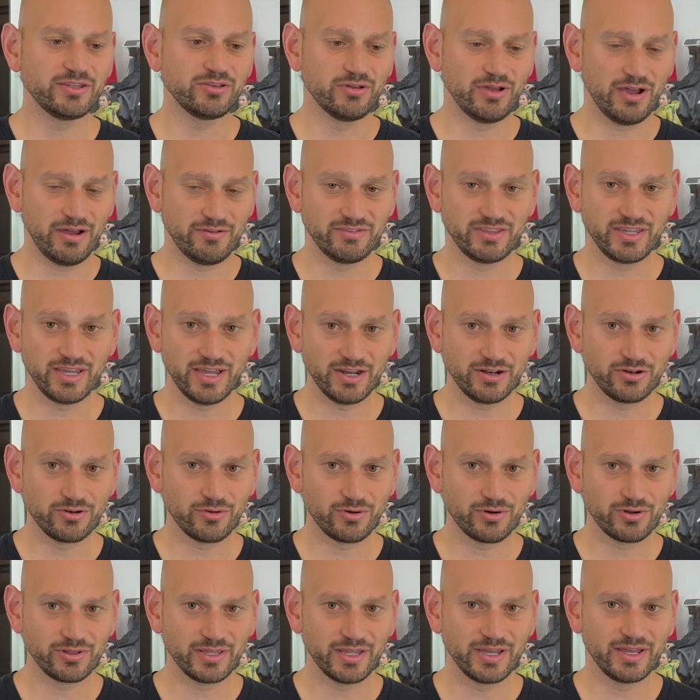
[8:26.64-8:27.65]
you have the
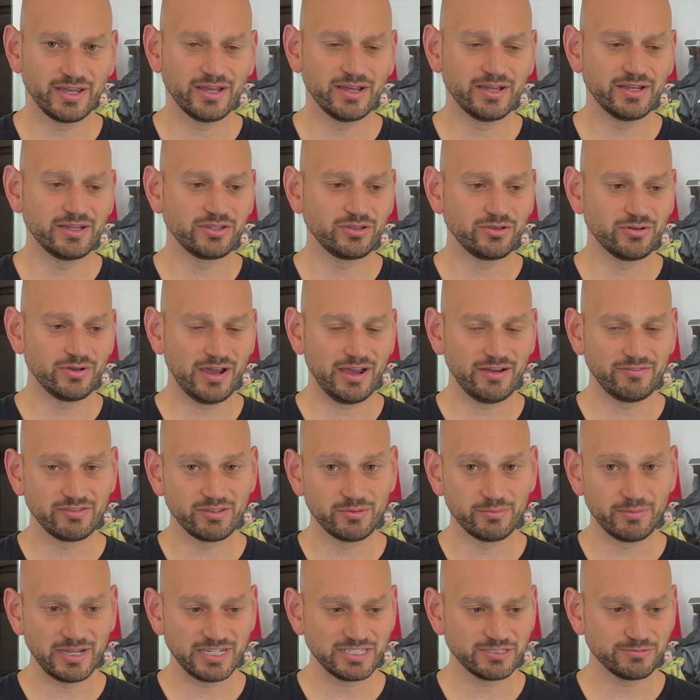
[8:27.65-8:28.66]
Endor Leia, you have
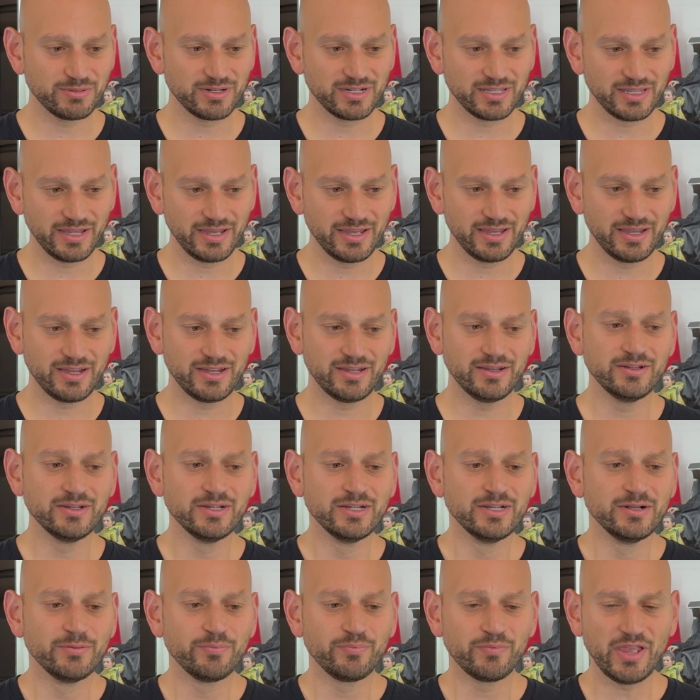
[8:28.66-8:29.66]
the Bespin Leia,
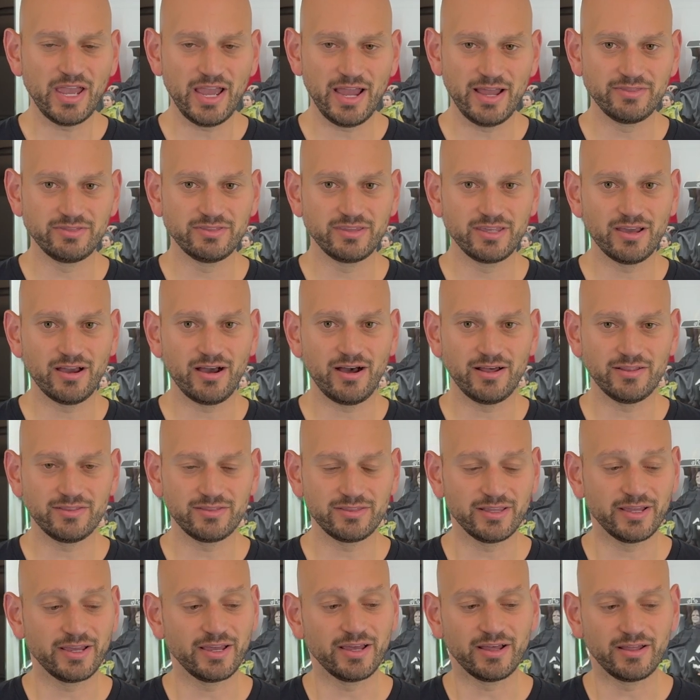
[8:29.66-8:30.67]
and the Hoth
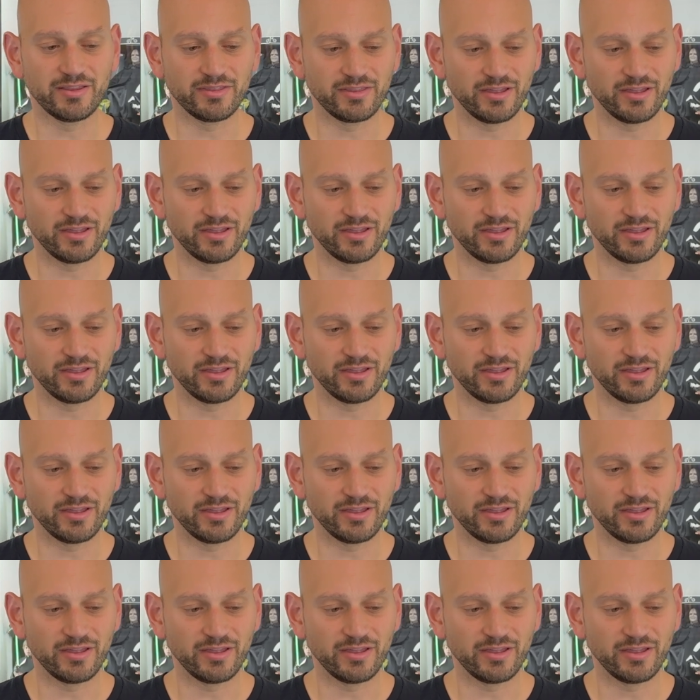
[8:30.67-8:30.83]
Leia.